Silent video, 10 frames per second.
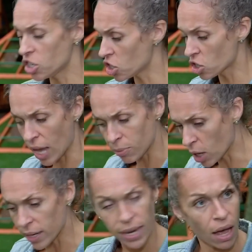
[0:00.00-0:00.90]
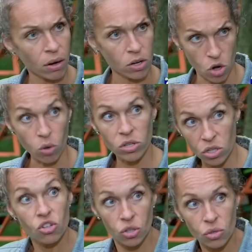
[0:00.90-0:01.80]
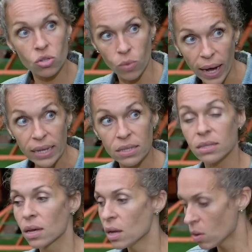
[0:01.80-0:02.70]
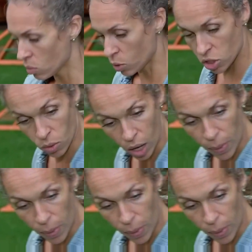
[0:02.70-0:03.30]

just kept her head down and noticed the shoes twice when she walked